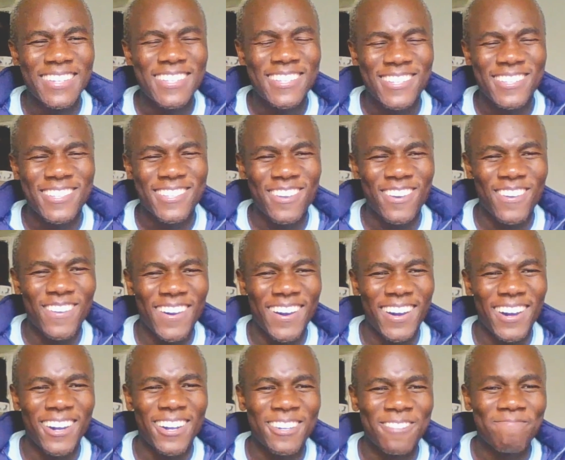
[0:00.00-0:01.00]
So
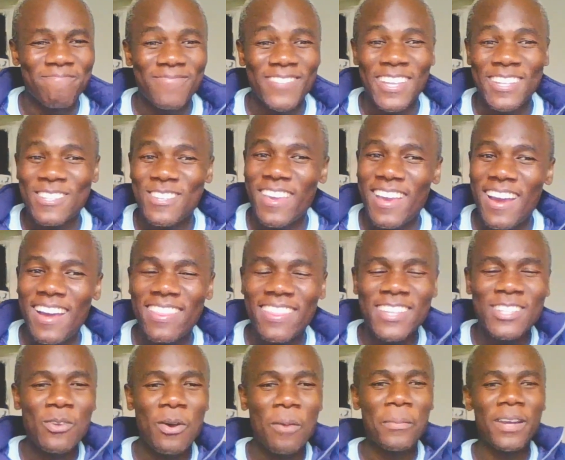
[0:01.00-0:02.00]
yeah,
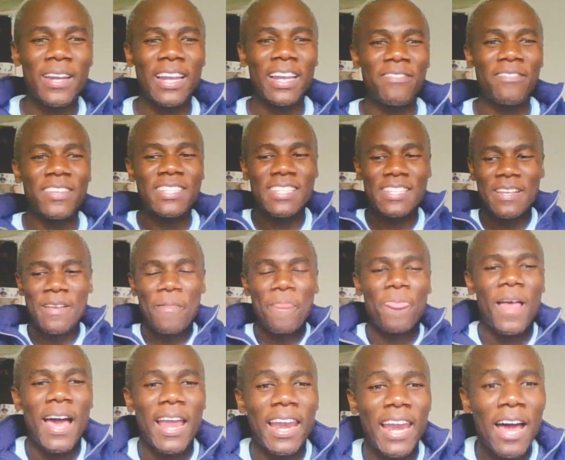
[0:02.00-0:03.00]
that's how I'm gonna leave it.
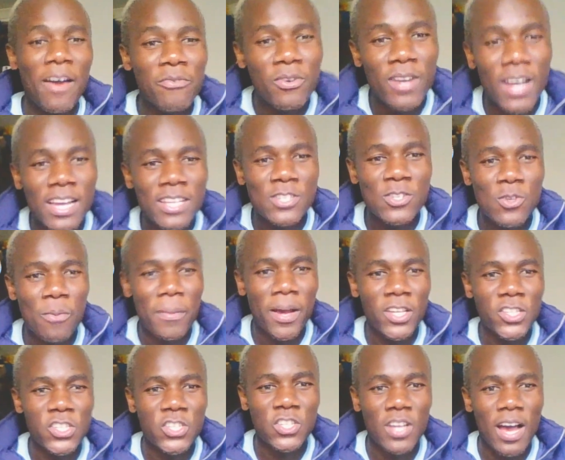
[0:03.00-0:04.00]
I love you guys so
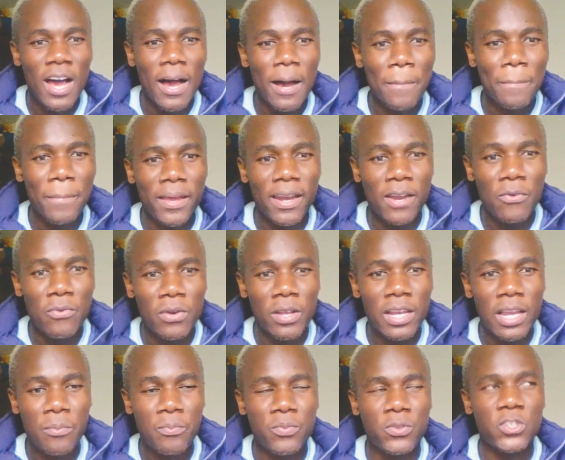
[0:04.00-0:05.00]
much, and I
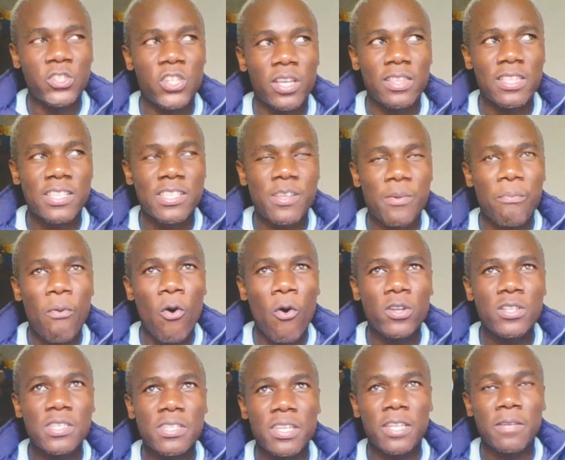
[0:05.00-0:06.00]
really appreciate the
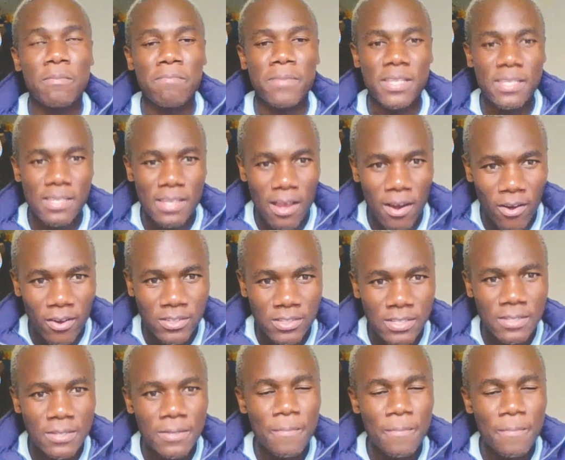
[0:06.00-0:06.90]
support. It means a lot.